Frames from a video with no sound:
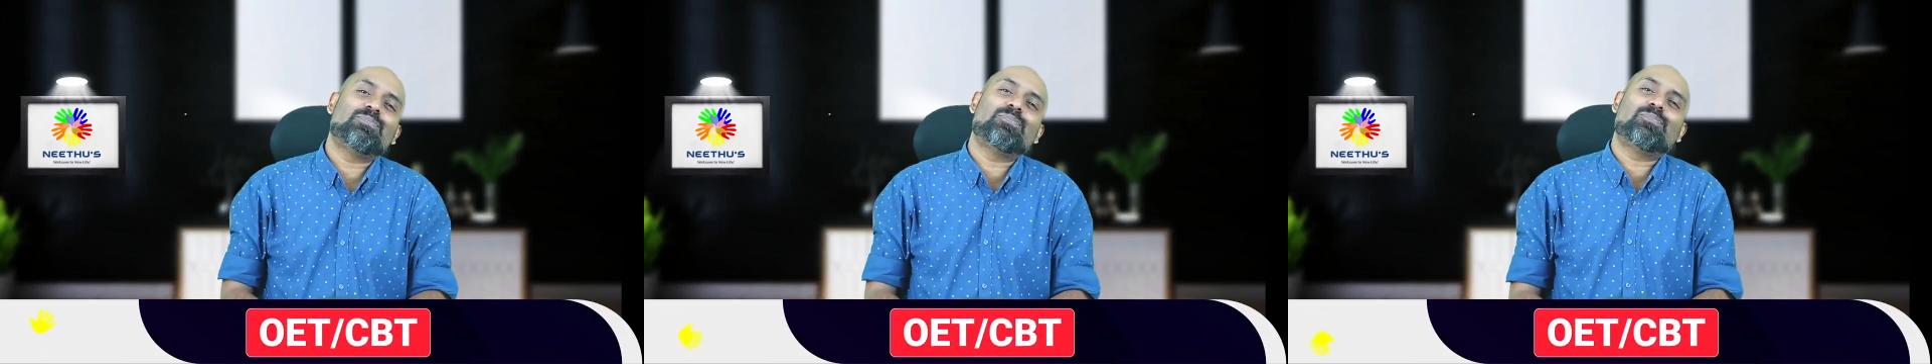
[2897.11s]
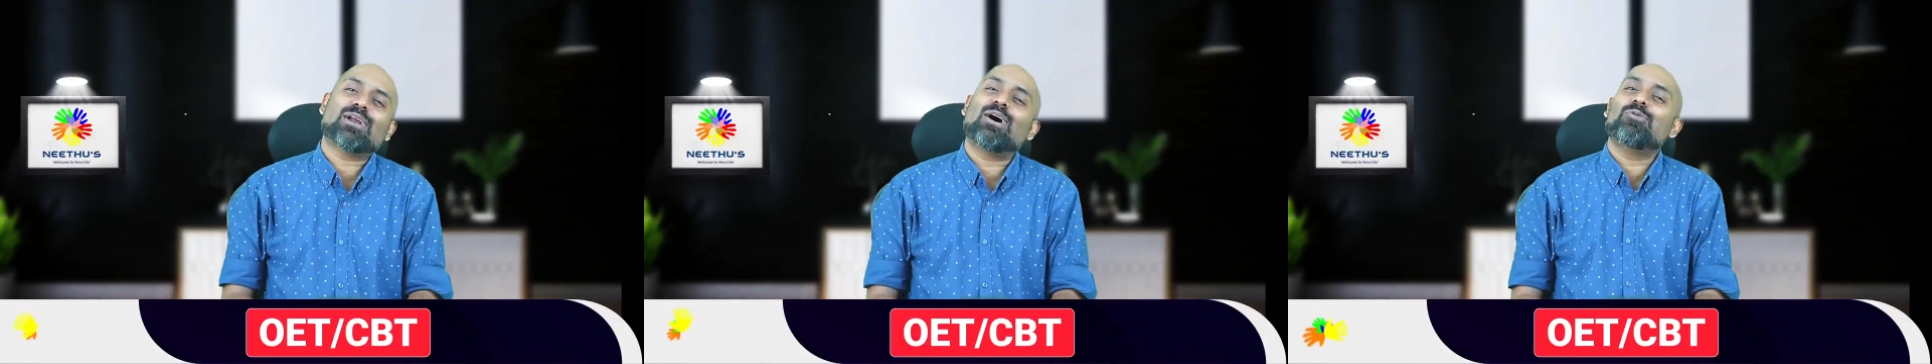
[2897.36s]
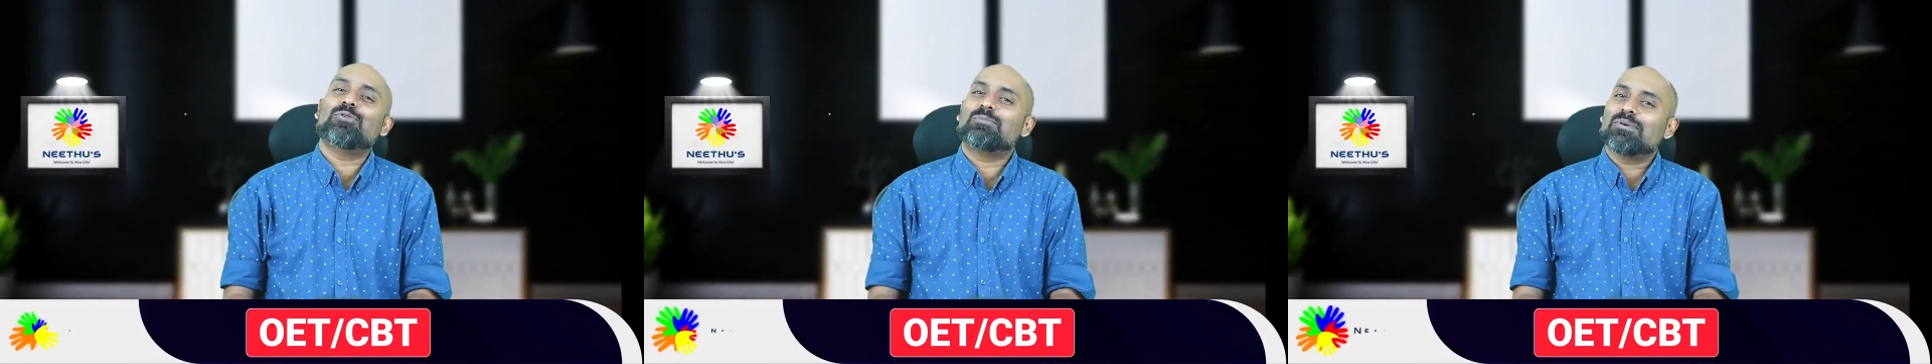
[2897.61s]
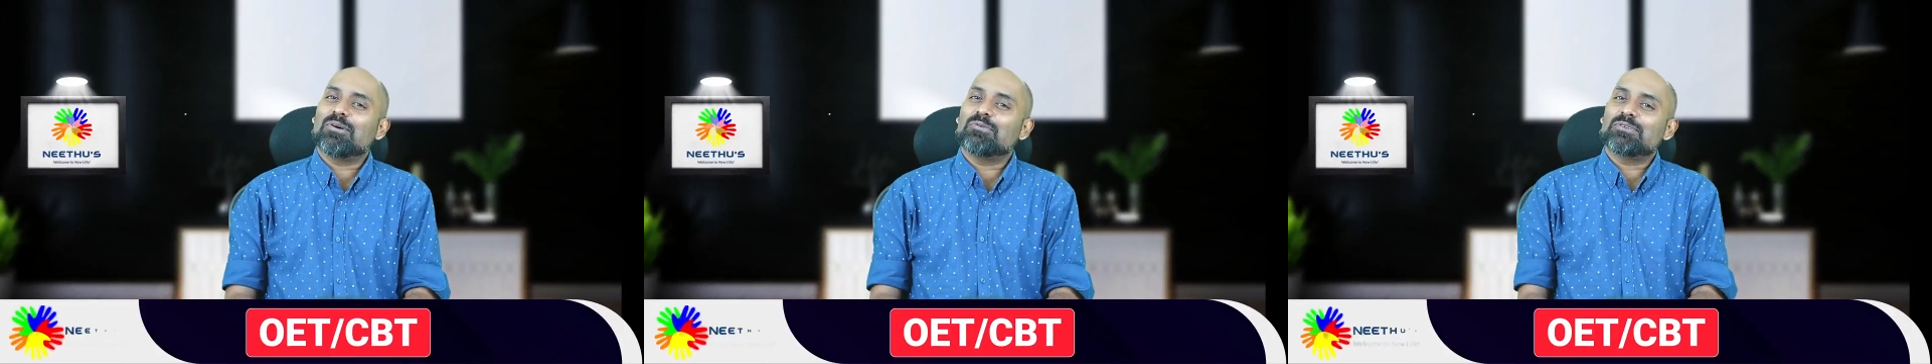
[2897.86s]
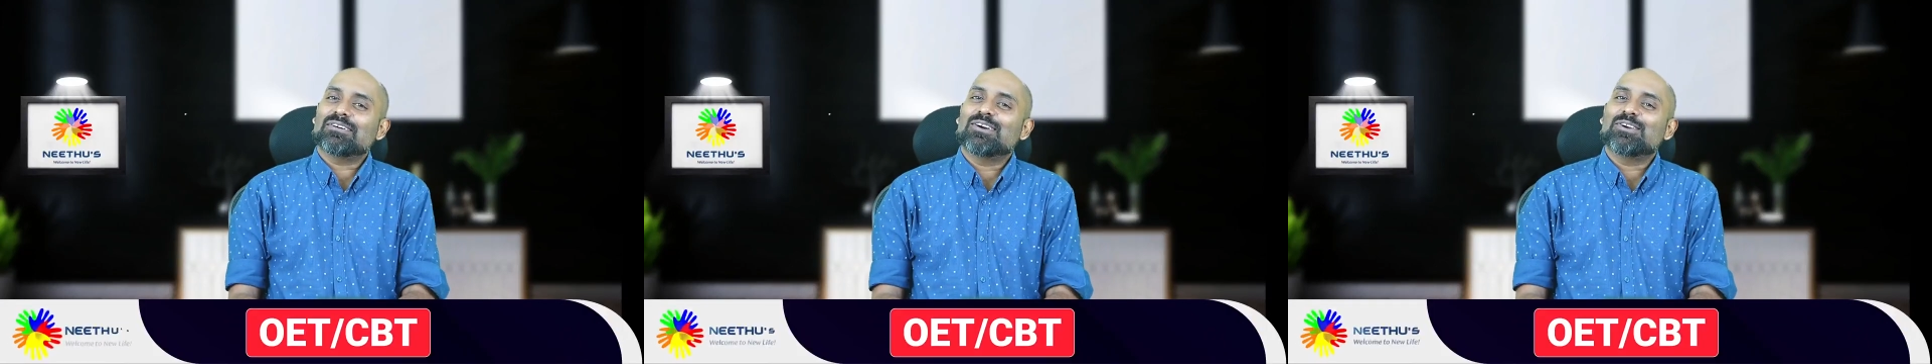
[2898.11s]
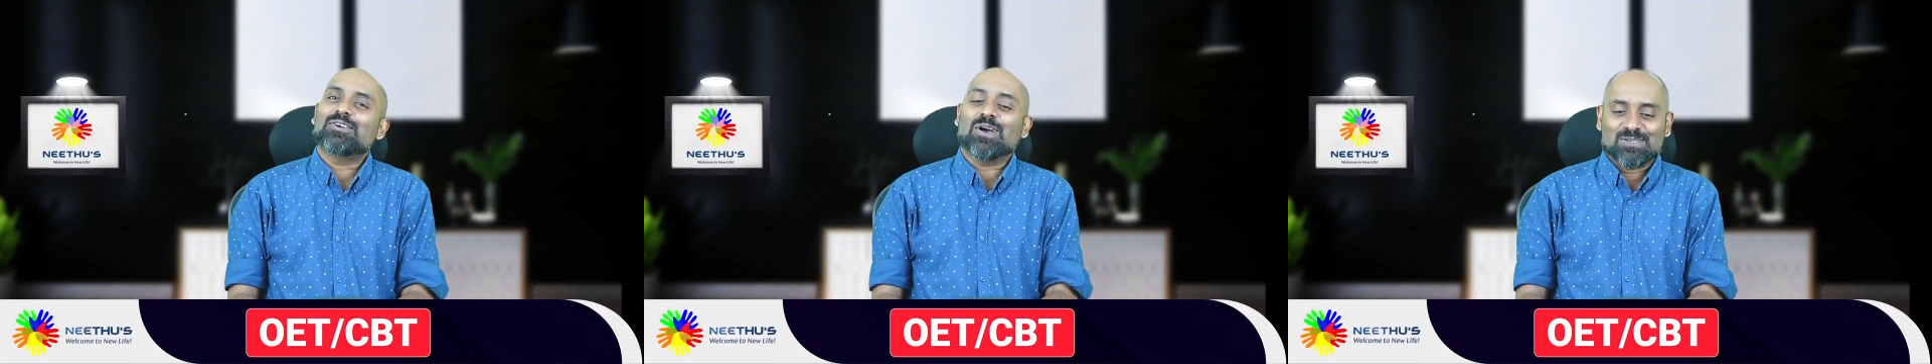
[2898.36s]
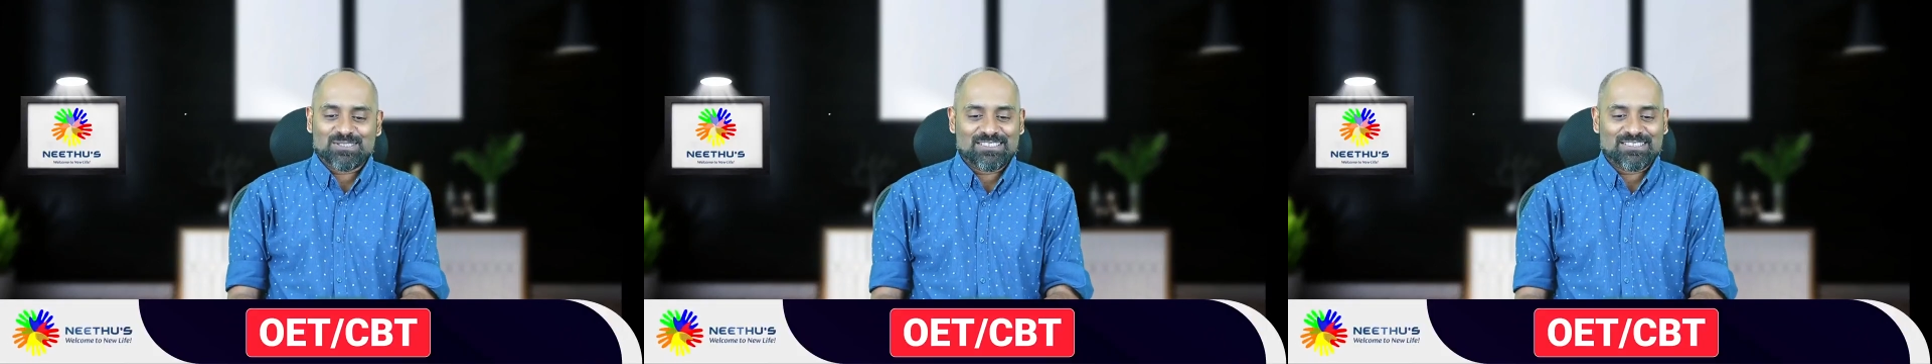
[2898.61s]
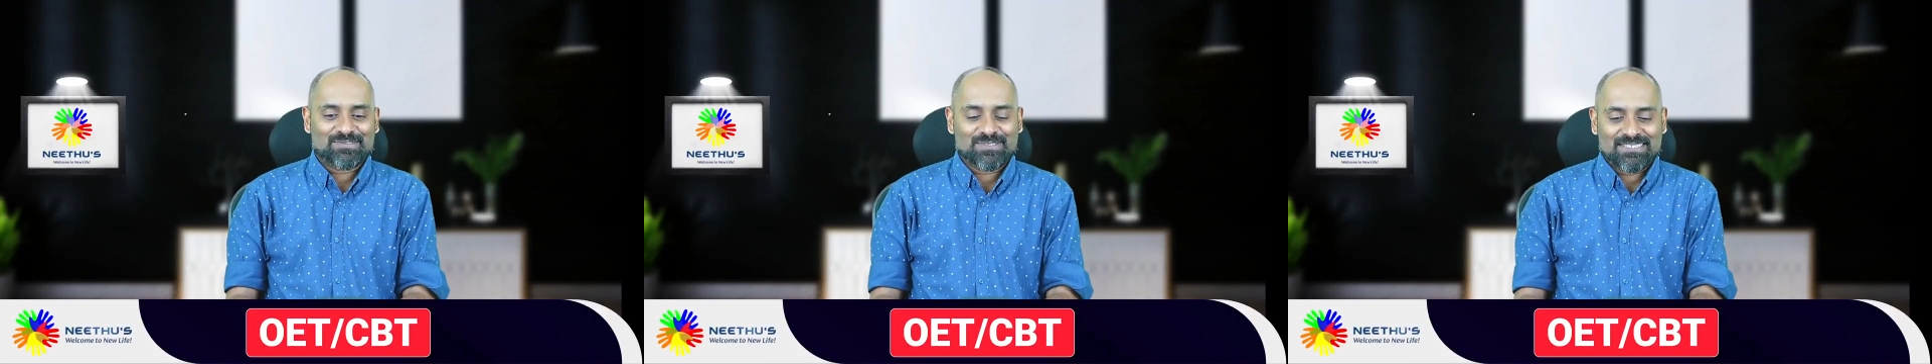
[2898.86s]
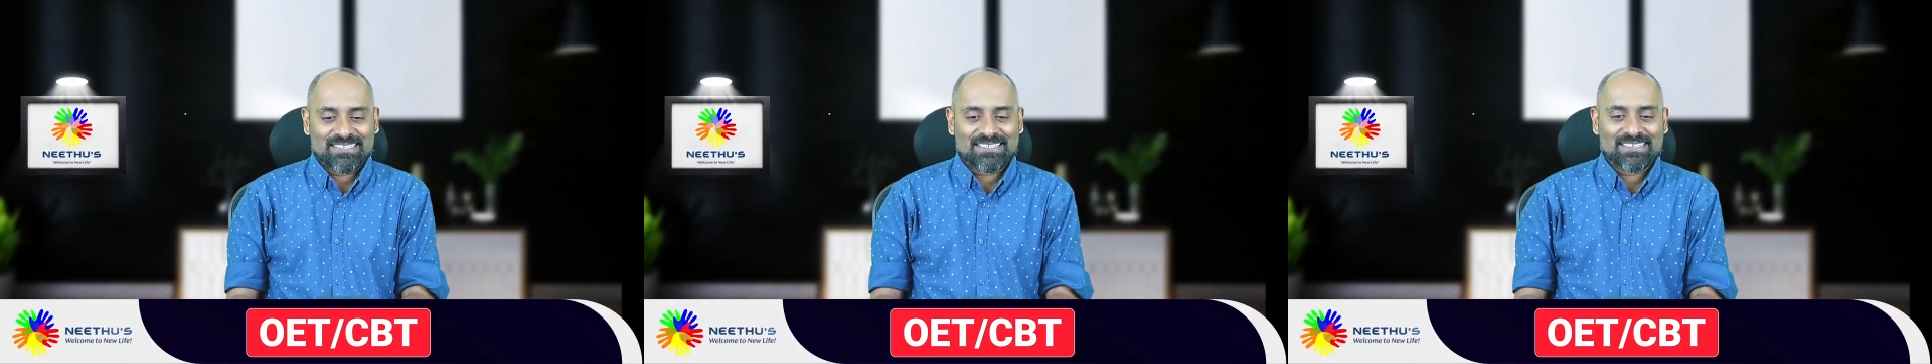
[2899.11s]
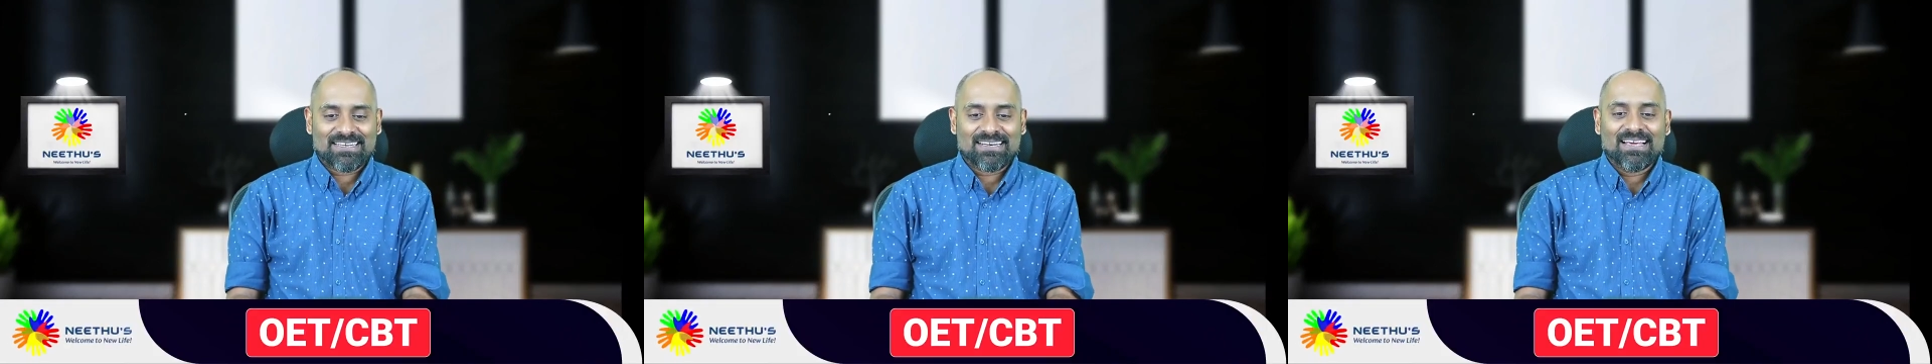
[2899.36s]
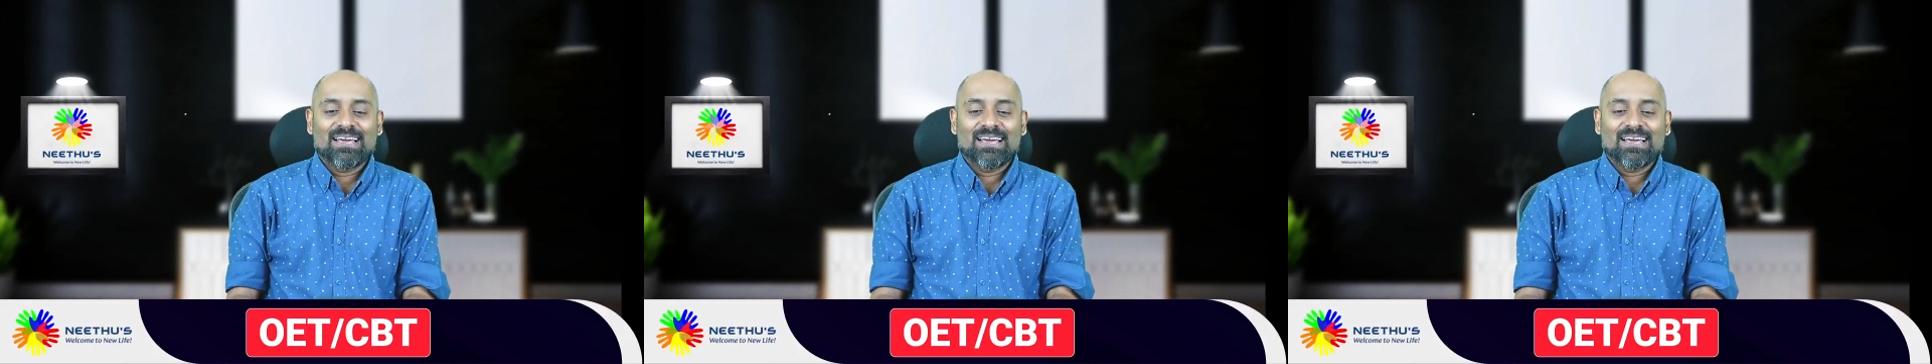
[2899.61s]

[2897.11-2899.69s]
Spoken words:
proud about yourself, isn't it?